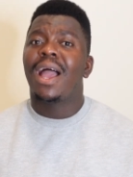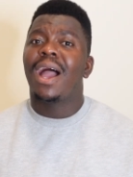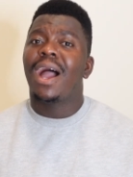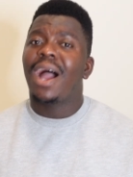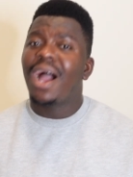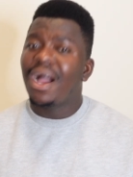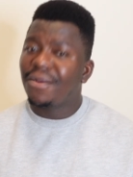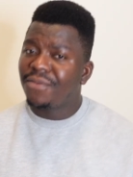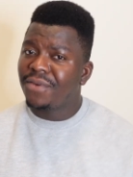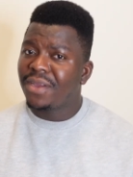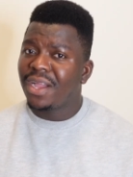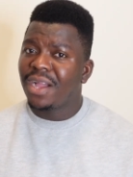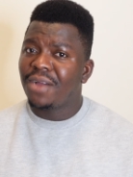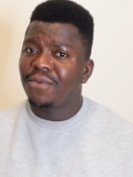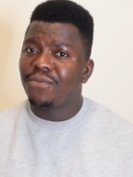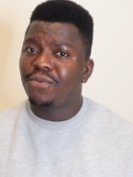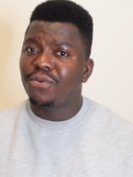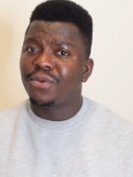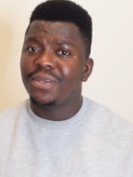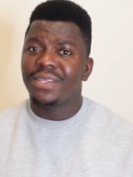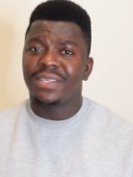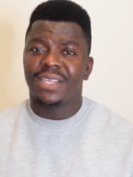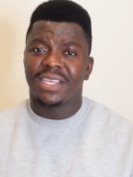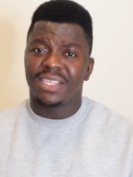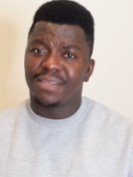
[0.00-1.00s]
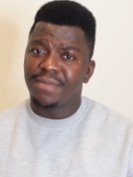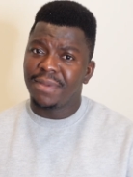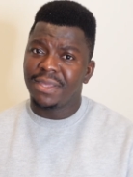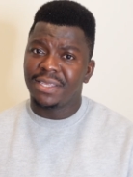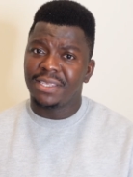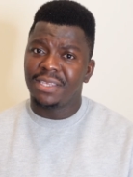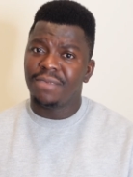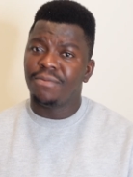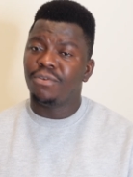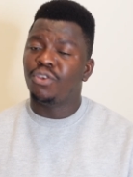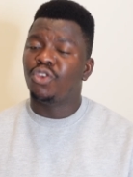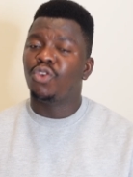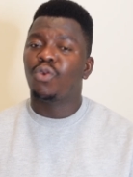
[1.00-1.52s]
African food is
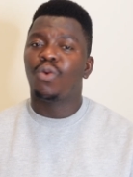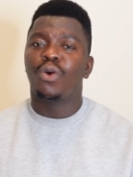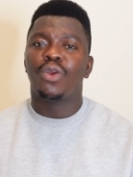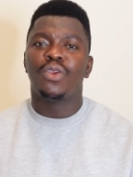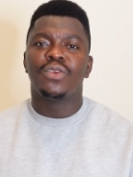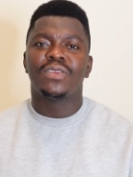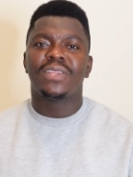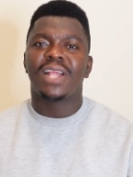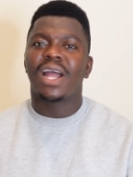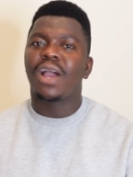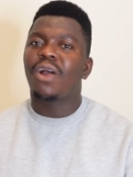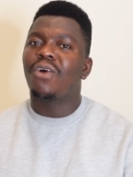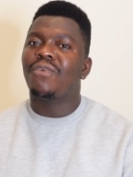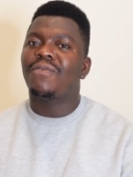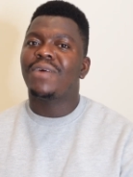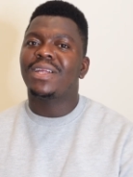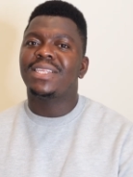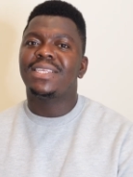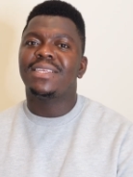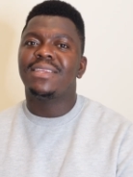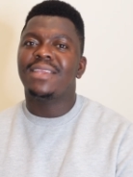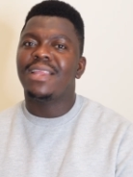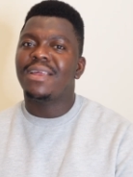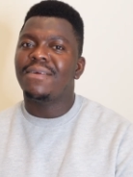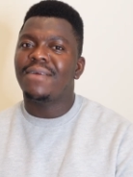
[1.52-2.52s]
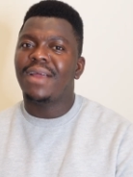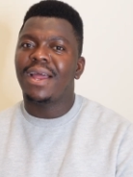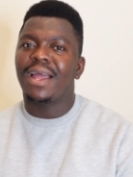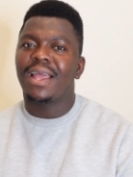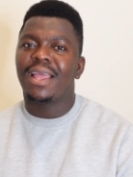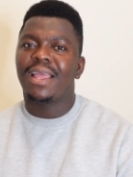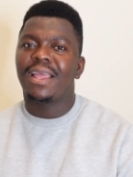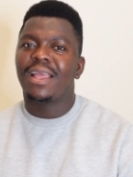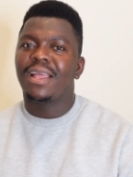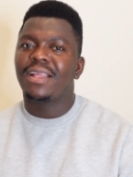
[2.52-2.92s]
expensive. You don't want to start converting Naira